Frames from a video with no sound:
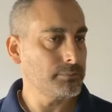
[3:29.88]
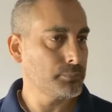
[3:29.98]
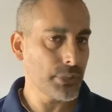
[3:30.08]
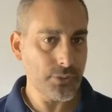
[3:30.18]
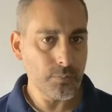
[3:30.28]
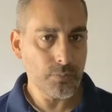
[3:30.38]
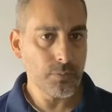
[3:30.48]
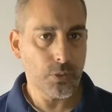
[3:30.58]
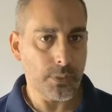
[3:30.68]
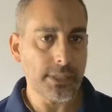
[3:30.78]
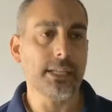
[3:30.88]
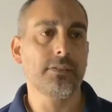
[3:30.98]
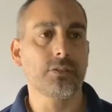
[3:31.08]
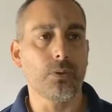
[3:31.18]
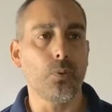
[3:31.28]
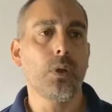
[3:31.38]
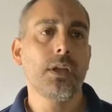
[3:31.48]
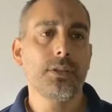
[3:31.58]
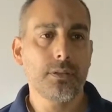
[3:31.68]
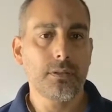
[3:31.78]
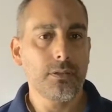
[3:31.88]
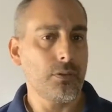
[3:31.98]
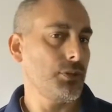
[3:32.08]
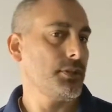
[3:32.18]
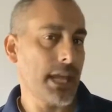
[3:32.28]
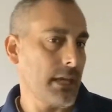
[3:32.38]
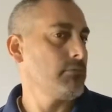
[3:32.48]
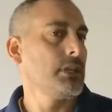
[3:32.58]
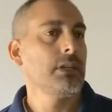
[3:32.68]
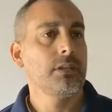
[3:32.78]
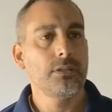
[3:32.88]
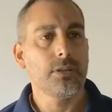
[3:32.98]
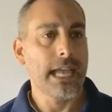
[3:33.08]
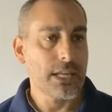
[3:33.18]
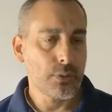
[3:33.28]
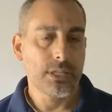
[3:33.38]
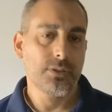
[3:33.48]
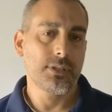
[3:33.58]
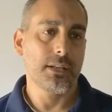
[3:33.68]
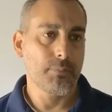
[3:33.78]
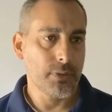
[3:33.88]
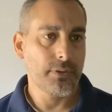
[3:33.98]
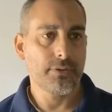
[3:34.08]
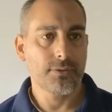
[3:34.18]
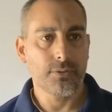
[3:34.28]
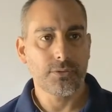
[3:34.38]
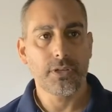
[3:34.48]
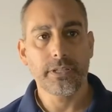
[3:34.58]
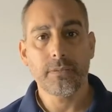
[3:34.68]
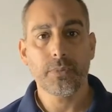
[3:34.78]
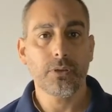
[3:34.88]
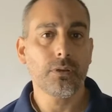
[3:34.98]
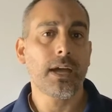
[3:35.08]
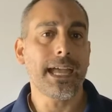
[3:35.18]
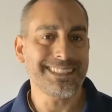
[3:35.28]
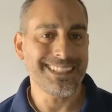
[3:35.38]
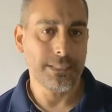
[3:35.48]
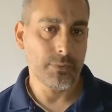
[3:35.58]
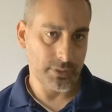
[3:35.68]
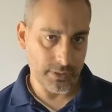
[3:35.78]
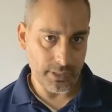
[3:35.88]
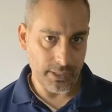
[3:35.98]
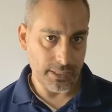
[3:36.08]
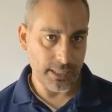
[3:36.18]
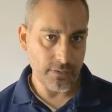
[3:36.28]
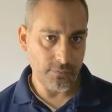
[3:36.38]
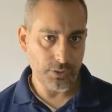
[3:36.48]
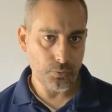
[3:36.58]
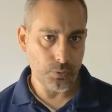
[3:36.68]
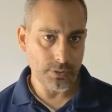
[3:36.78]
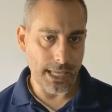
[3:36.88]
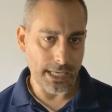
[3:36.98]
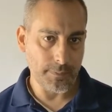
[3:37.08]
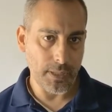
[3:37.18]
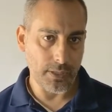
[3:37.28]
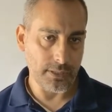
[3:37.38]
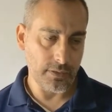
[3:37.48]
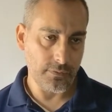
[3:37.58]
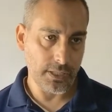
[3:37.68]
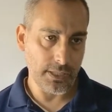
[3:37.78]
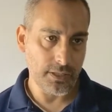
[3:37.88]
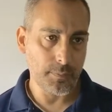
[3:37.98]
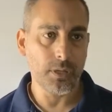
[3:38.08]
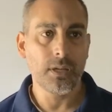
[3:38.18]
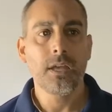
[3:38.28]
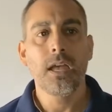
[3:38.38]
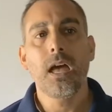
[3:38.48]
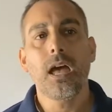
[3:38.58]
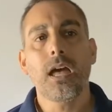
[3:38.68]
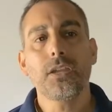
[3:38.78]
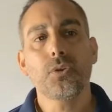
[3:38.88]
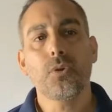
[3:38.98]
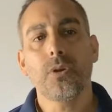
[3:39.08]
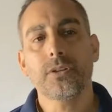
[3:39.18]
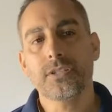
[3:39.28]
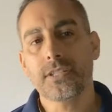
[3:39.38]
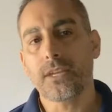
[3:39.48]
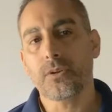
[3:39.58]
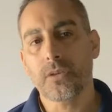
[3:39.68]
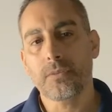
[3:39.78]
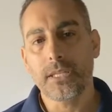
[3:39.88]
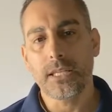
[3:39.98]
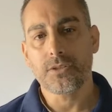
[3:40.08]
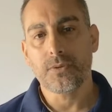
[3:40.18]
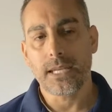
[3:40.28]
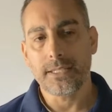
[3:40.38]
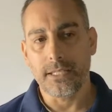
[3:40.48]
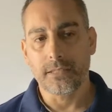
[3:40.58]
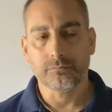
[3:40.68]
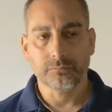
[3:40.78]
presume you would need. So your name, your address, your date of birth, your social security number, or ITIN, which is an individual taxpayer identification number, your state or government issued ID.